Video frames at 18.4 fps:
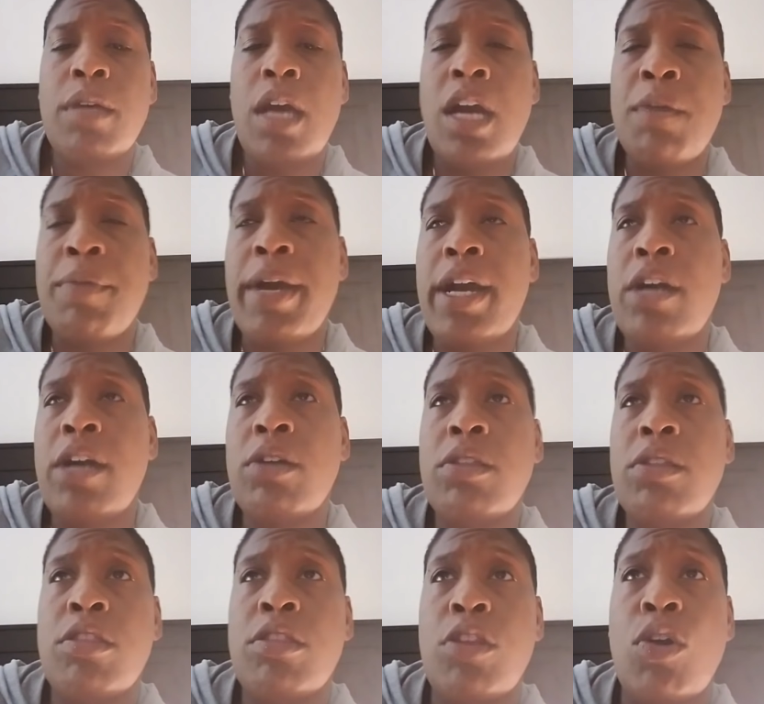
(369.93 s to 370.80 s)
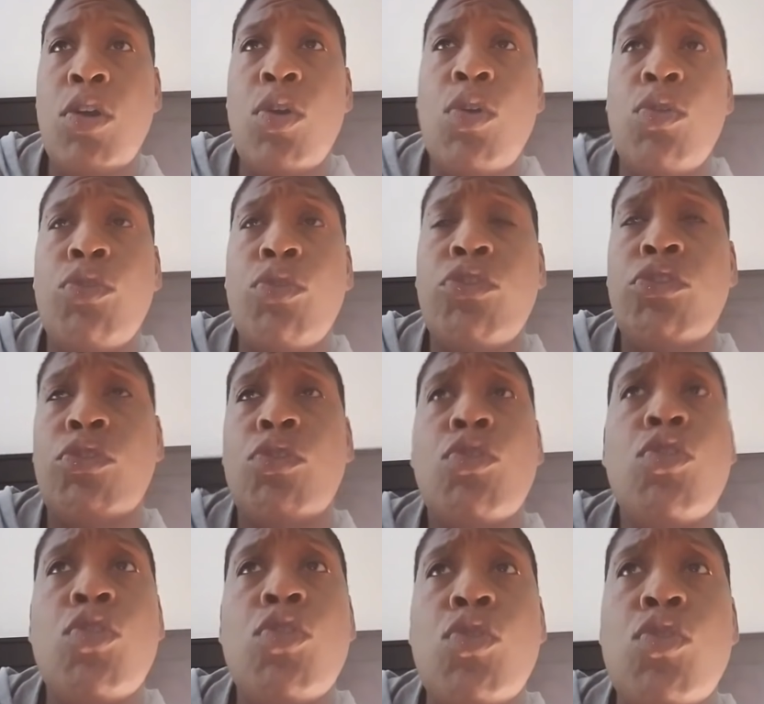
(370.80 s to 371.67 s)
about those
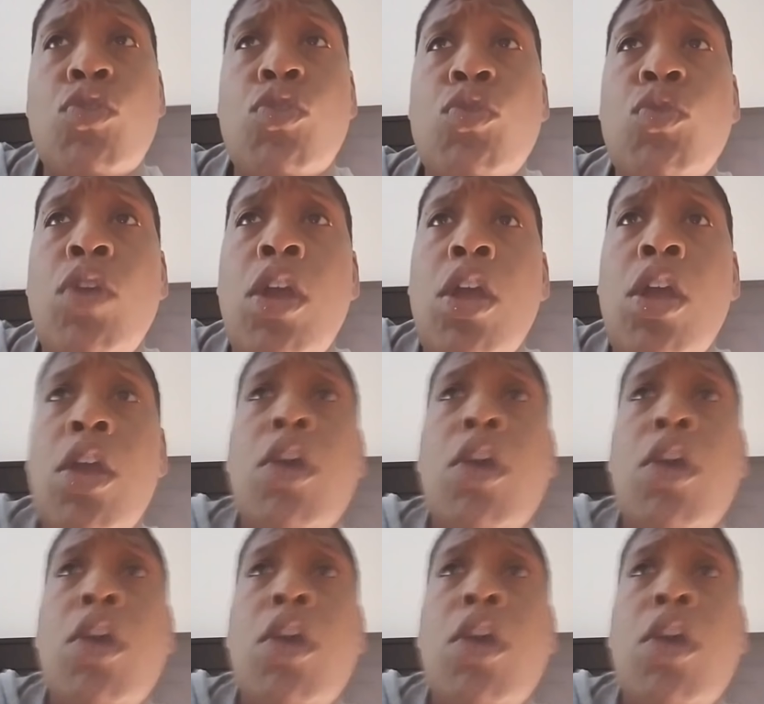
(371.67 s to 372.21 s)
who